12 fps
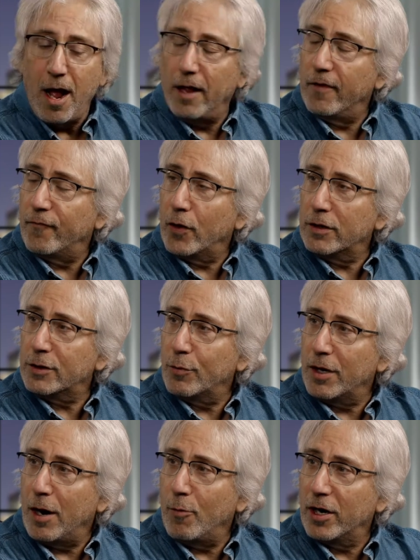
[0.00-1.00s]
And the first one
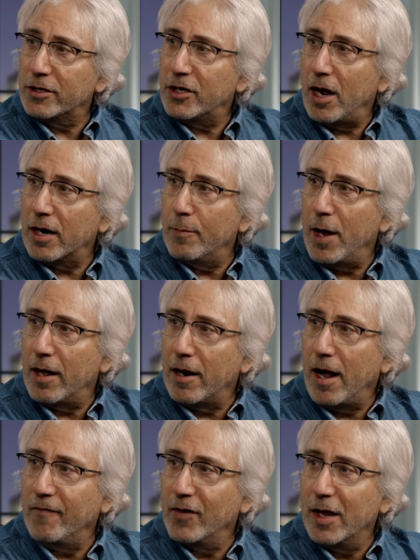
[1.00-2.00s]
I want to talk about,
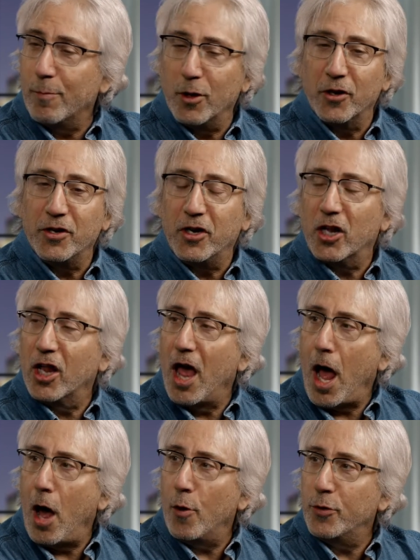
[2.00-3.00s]
I've labeled
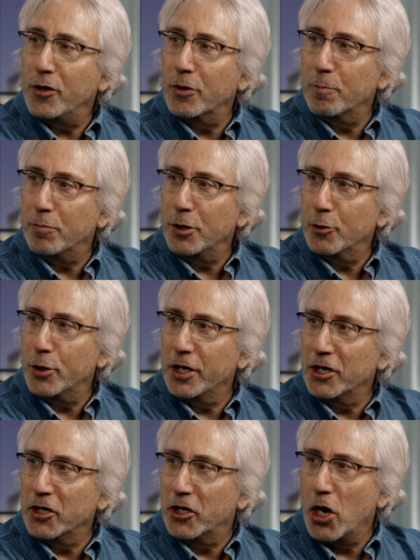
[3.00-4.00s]
cloud
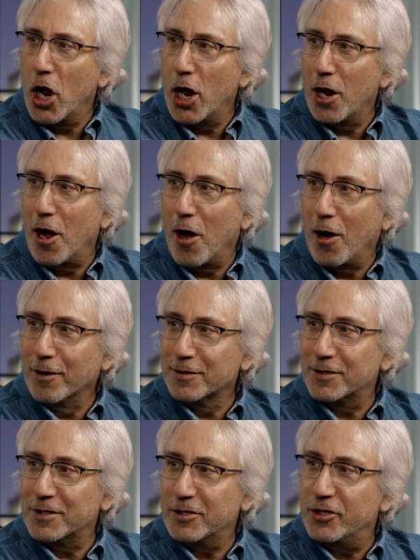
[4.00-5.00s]
computing
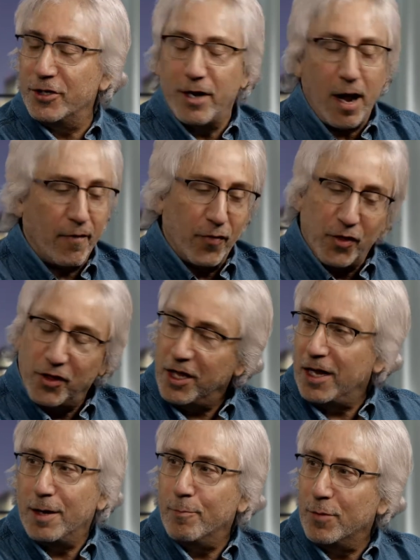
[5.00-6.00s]
chaos. It should have
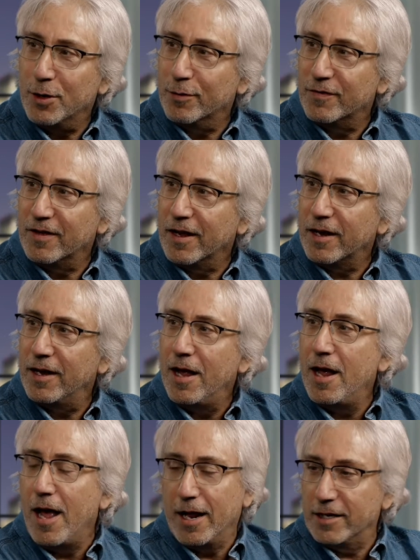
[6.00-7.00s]
theme music.
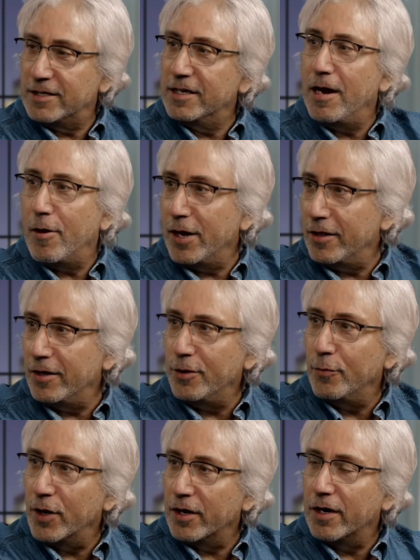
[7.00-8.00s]
Yeah. And it's an area that you
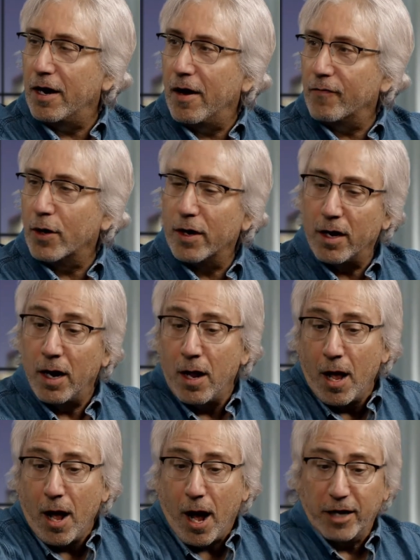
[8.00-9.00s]
really cover. And
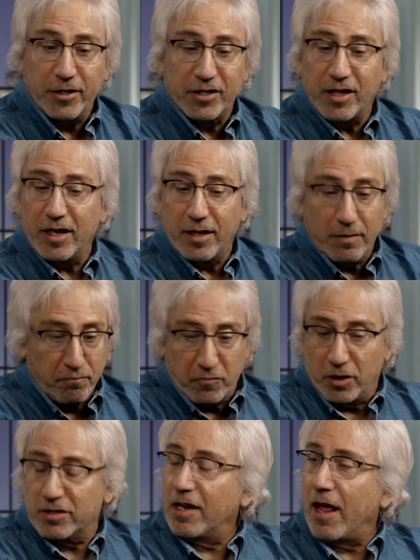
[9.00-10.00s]
I just think
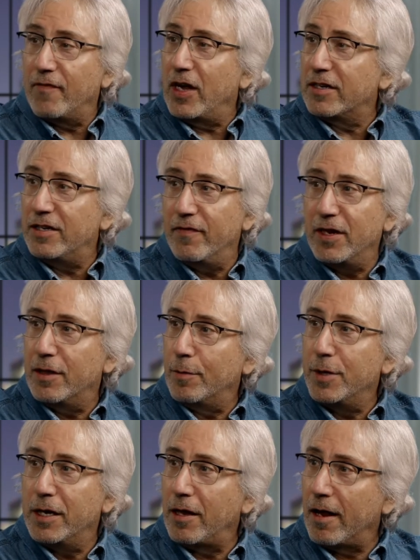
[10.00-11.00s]
there's a lot of activity, there'll
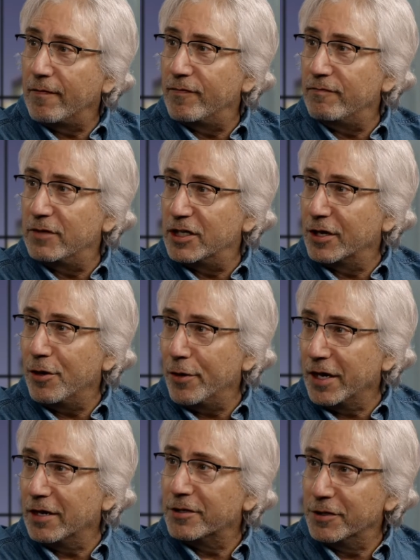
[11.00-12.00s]
be a lot of
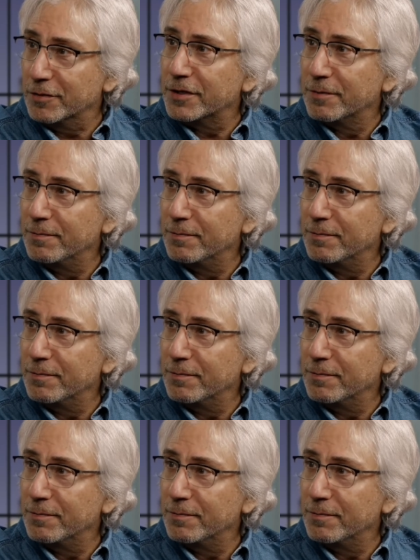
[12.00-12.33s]
security issues.